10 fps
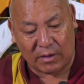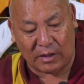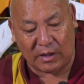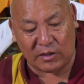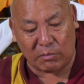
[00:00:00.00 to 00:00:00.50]

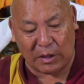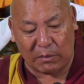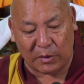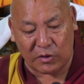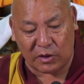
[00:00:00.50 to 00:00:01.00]
and its
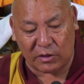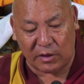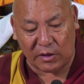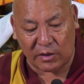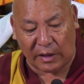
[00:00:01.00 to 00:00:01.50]

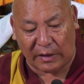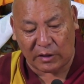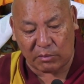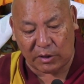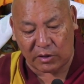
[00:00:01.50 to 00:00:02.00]
manifestation as
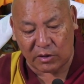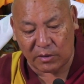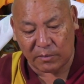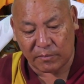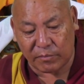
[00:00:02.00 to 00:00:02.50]
attachment.
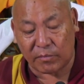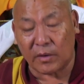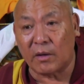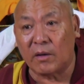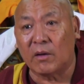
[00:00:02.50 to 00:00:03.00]

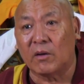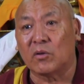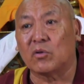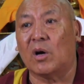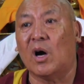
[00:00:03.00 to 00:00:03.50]

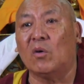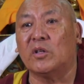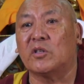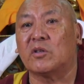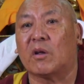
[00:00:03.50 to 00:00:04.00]
So how
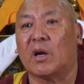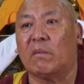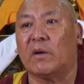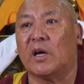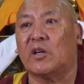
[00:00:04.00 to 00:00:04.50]
this
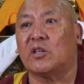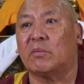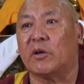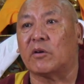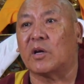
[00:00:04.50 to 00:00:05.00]
craving,
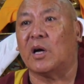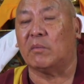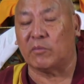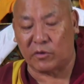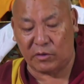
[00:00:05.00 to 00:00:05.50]
attachment
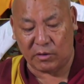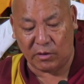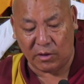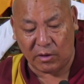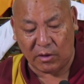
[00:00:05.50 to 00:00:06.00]
comes?
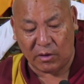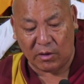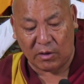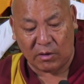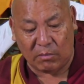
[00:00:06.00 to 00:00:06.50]

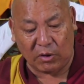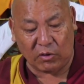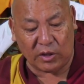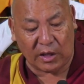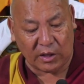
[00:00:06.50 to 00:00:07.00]

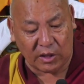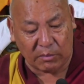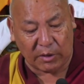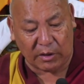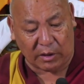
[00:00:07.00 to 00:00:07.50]
Because the
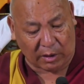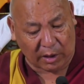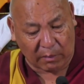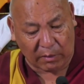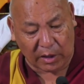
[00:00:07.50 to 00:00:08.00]
attachment and
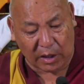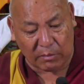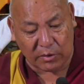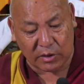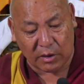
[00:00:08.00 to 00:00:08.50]
craving
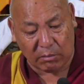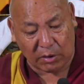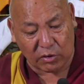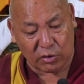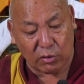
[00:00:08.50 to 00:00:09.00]
comes
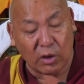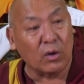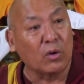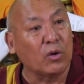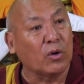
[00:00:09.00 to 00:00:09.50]
because you are
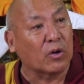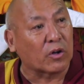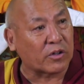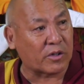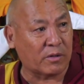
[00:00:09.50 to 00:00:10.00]

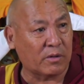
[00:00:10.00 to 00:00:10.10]
lured,